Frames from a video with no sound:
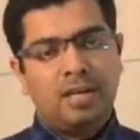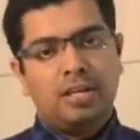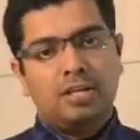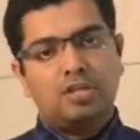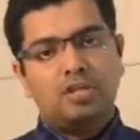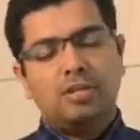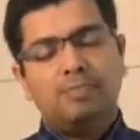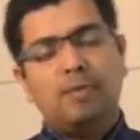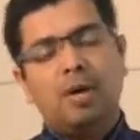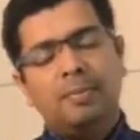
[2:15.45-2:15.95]

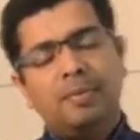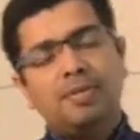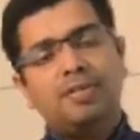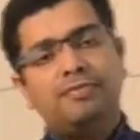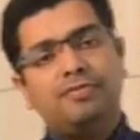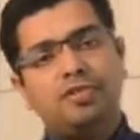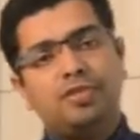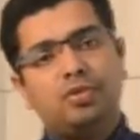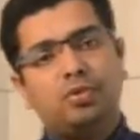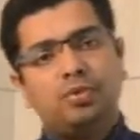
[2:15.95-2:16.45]
So the moment
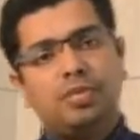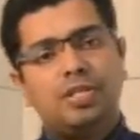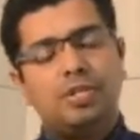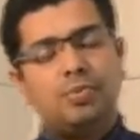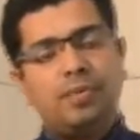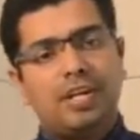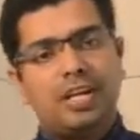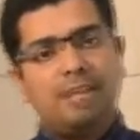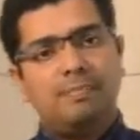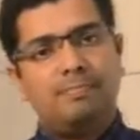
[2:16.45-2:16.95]
of truth is
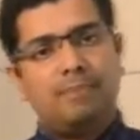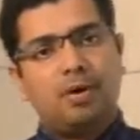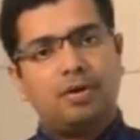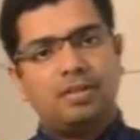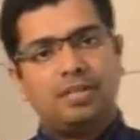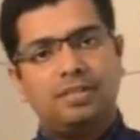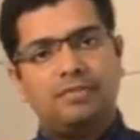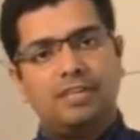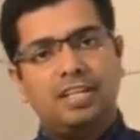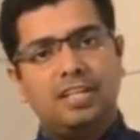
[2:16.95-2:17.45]
very
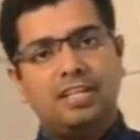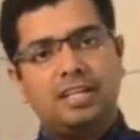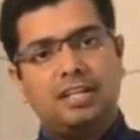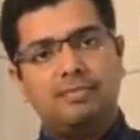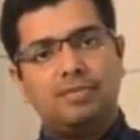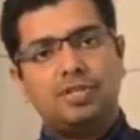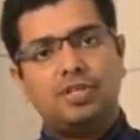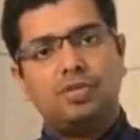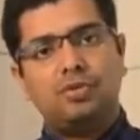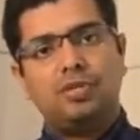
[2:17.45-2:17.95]
important when it
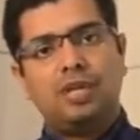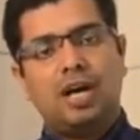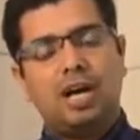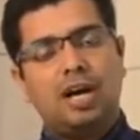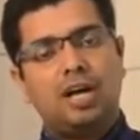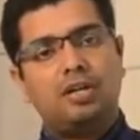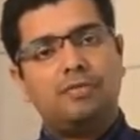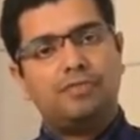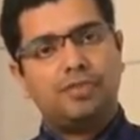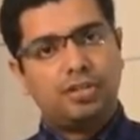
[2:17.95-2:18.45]
comes to the
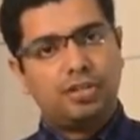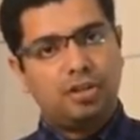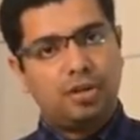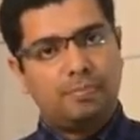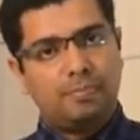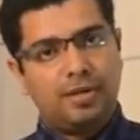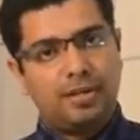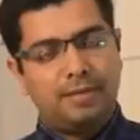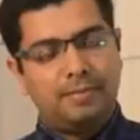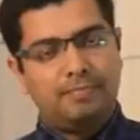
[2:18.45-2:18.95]
art of
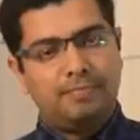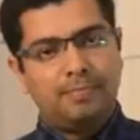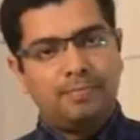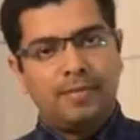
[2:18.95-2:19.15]
shopping.